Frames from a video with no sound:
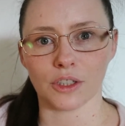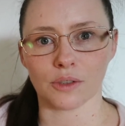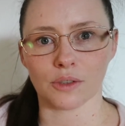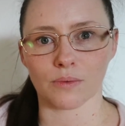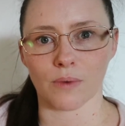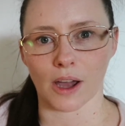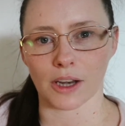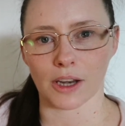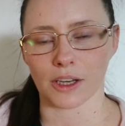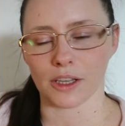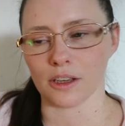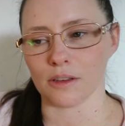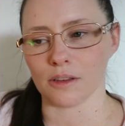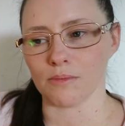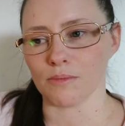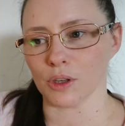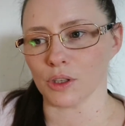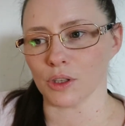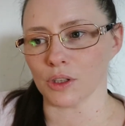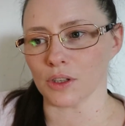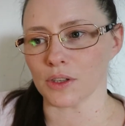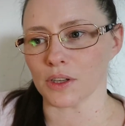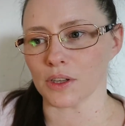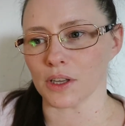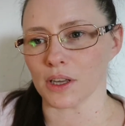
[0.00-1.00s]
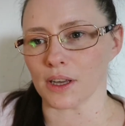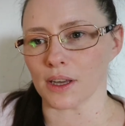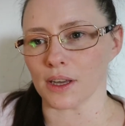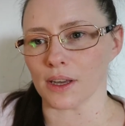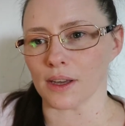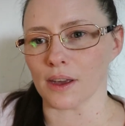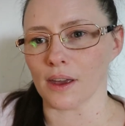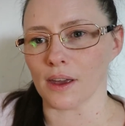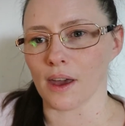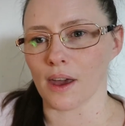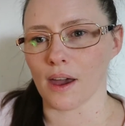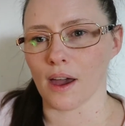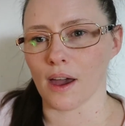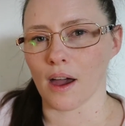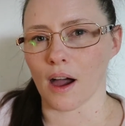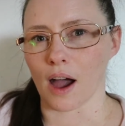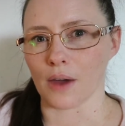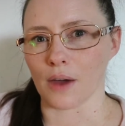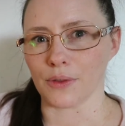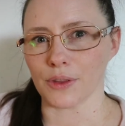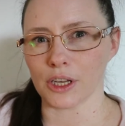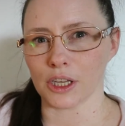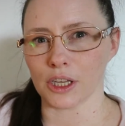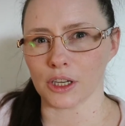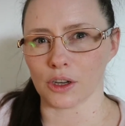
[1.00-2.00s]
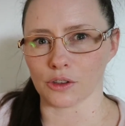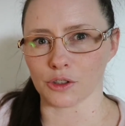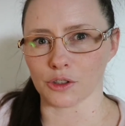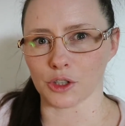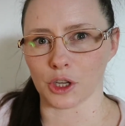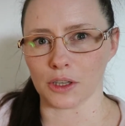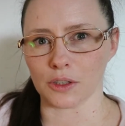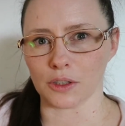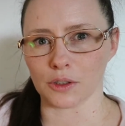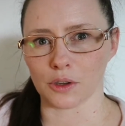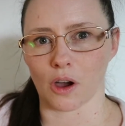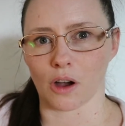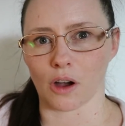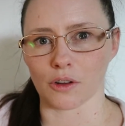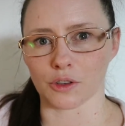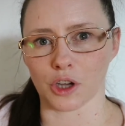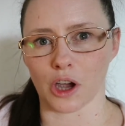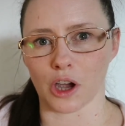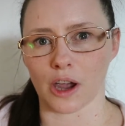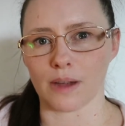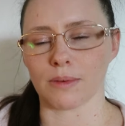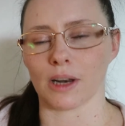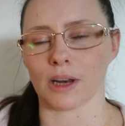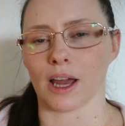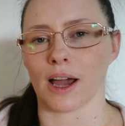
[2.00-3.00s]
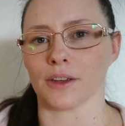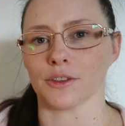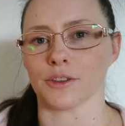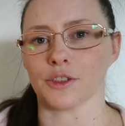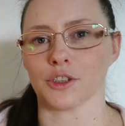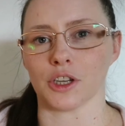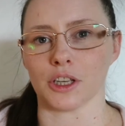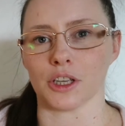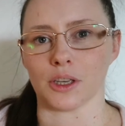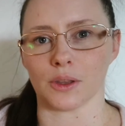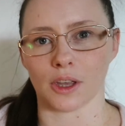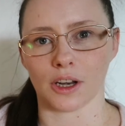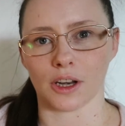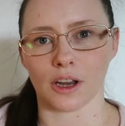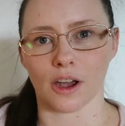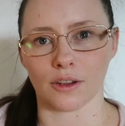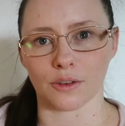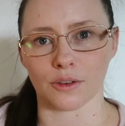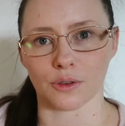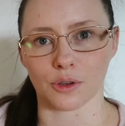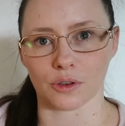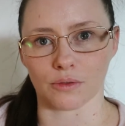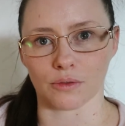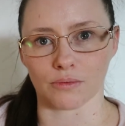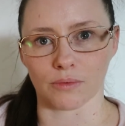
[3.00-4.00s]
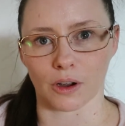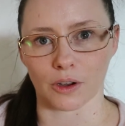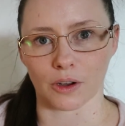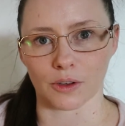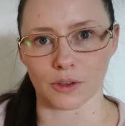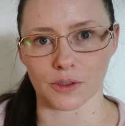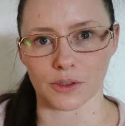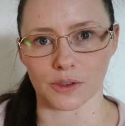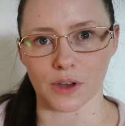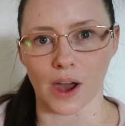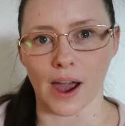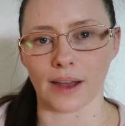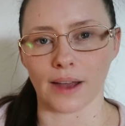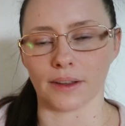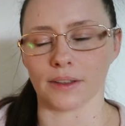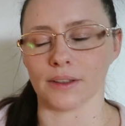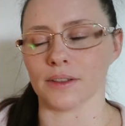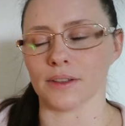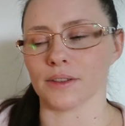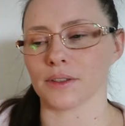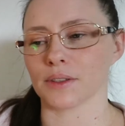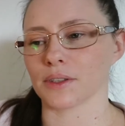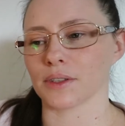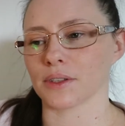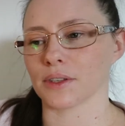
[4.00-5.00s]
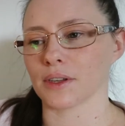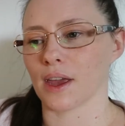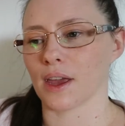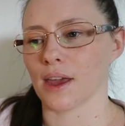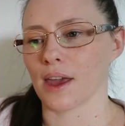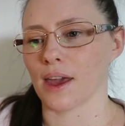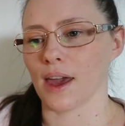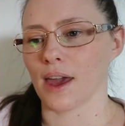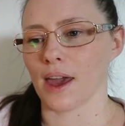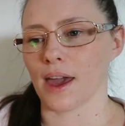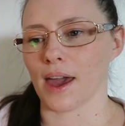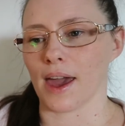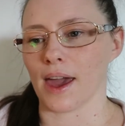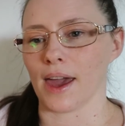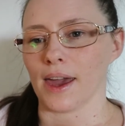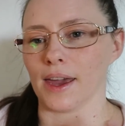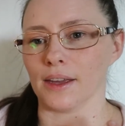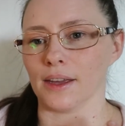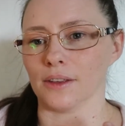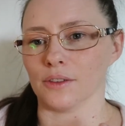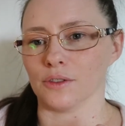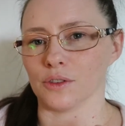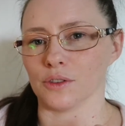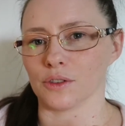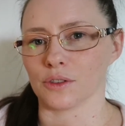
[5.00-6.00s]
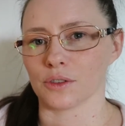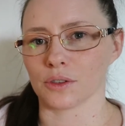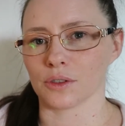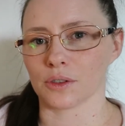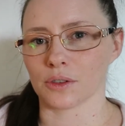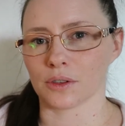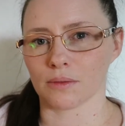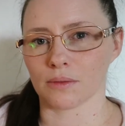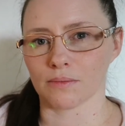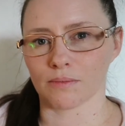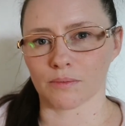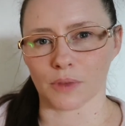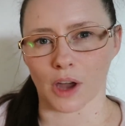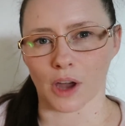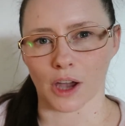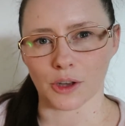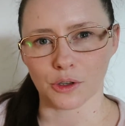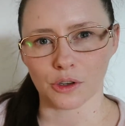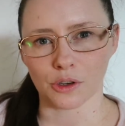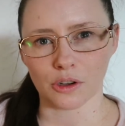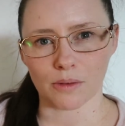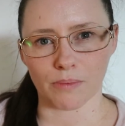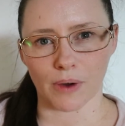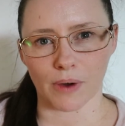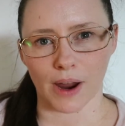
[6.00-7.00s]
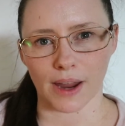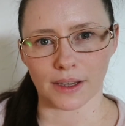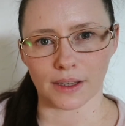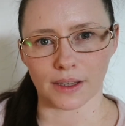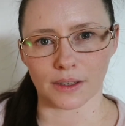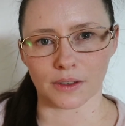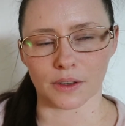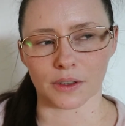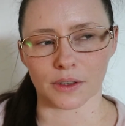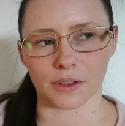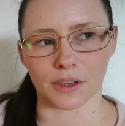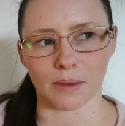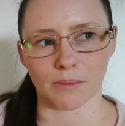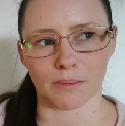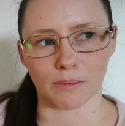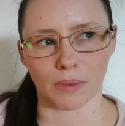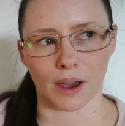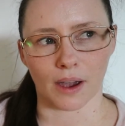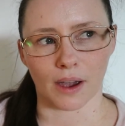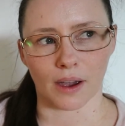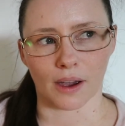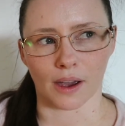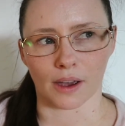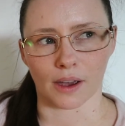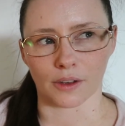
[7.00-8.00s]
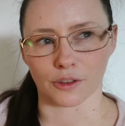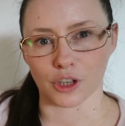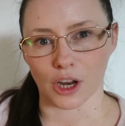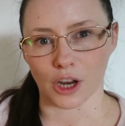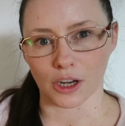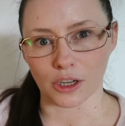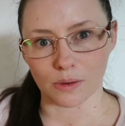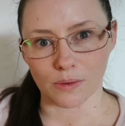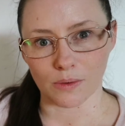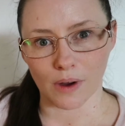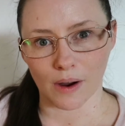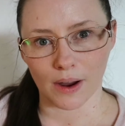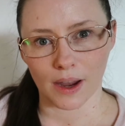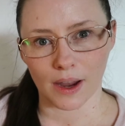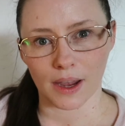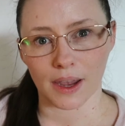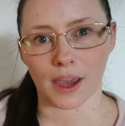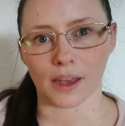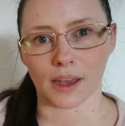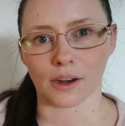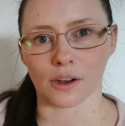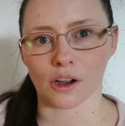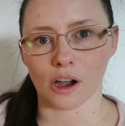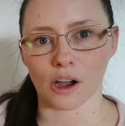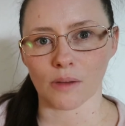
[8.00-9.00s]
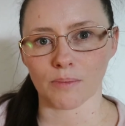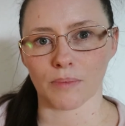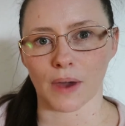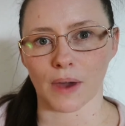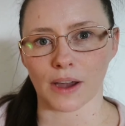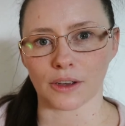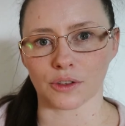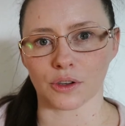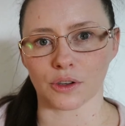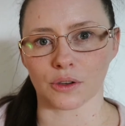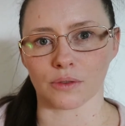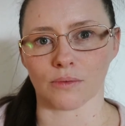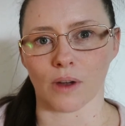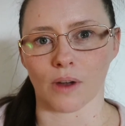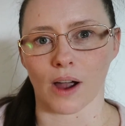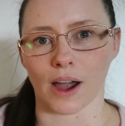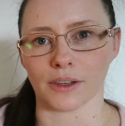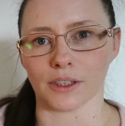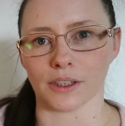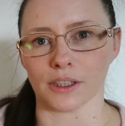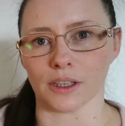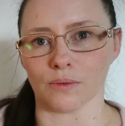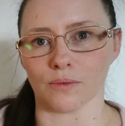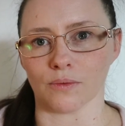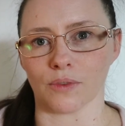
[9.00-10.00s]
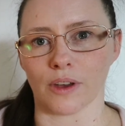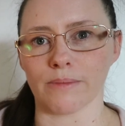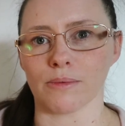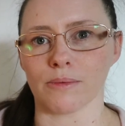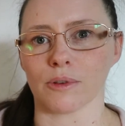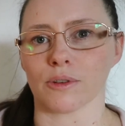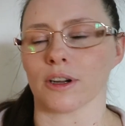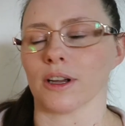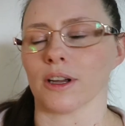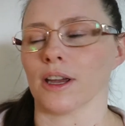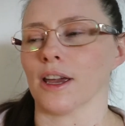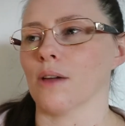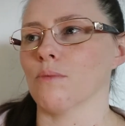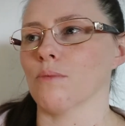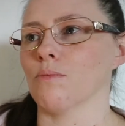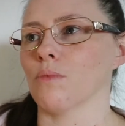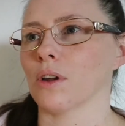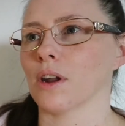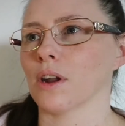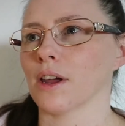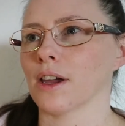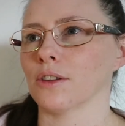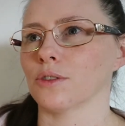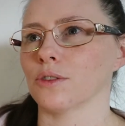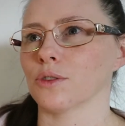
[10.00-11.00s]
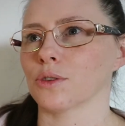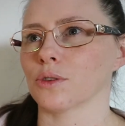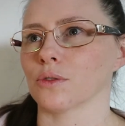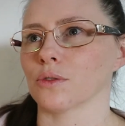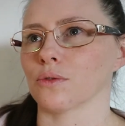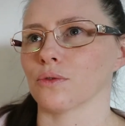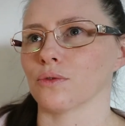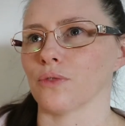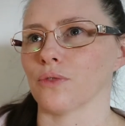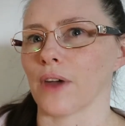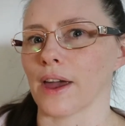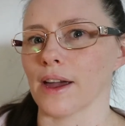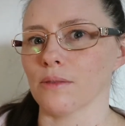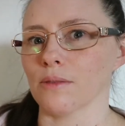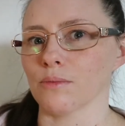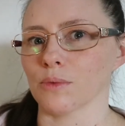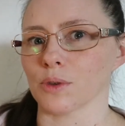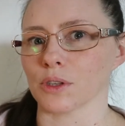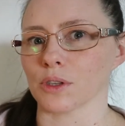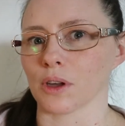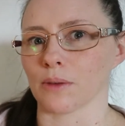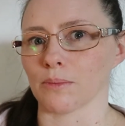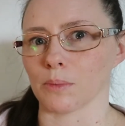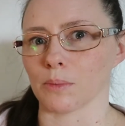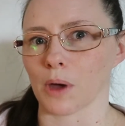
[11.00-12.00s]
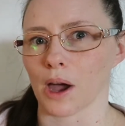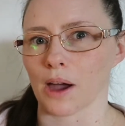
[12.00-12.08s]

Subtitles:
writing Immunity, I think in October last year. Then I sort of wrote Silence, and I took a break in December, January, and I got back to writing in February. And what I sort of found was I